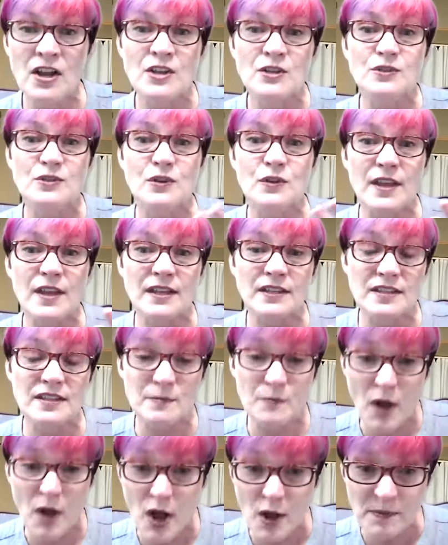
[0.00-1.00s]
So then
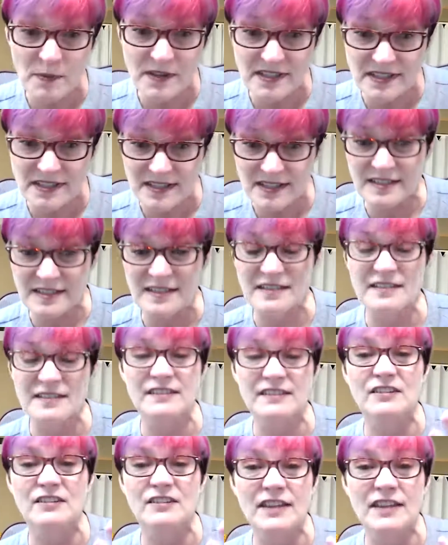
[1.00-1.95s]
small businesses are